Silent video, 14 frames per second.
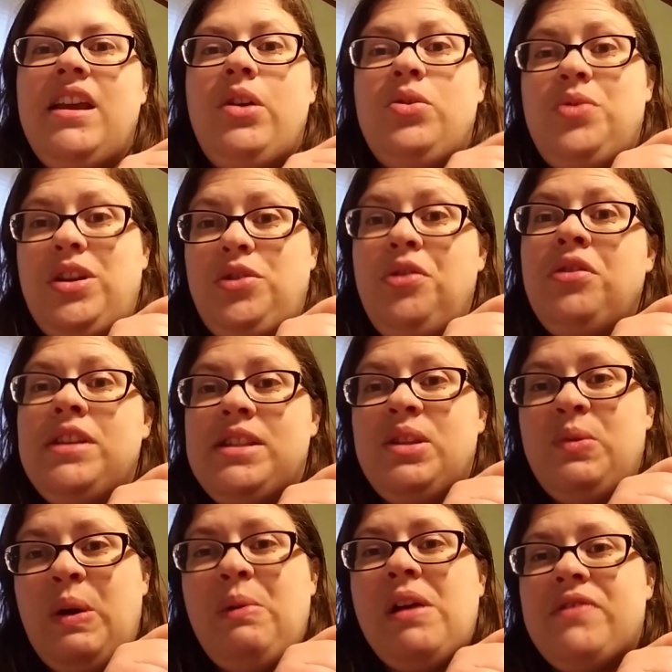So I told her this is
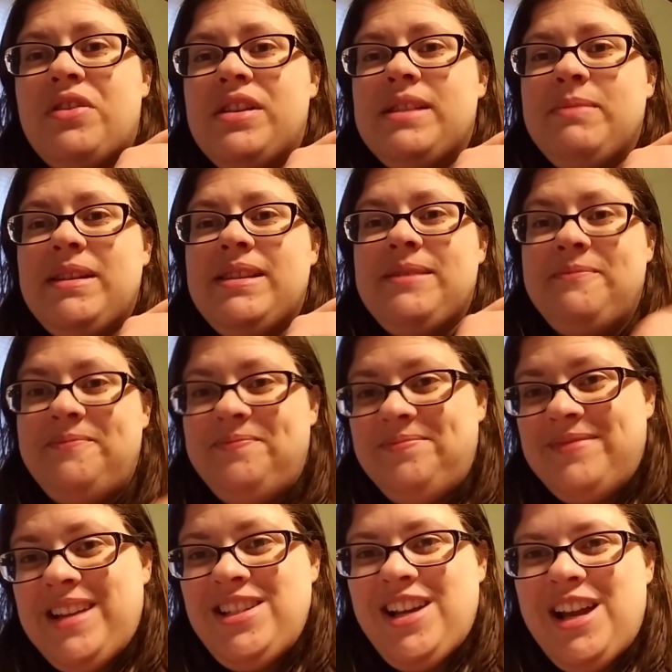what I want for Christmas,
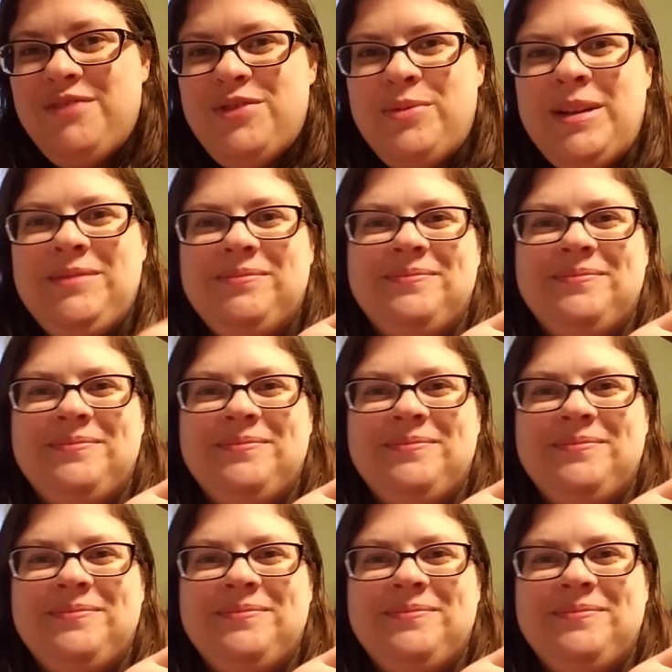and she got it for me.